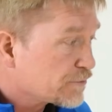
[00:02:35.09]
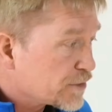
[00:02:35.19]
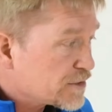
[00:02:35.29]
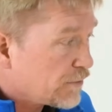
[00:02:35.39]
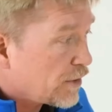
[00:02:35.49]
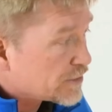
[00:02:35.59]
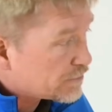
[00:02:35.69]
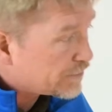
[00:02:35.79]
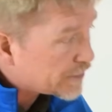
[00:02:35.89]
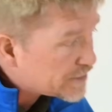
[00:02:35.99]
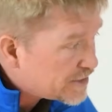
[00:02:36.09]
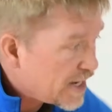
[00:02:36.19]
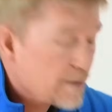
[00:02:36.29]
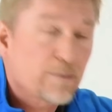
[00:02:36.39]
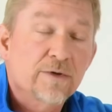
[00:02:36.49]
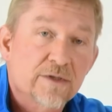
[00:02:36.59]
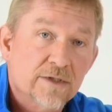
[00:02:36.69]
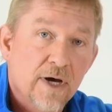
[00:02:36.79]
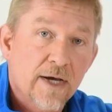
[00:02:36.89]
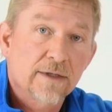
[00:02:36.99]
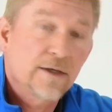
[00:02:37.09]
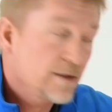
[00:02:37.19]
First of all, it's a very tapered design,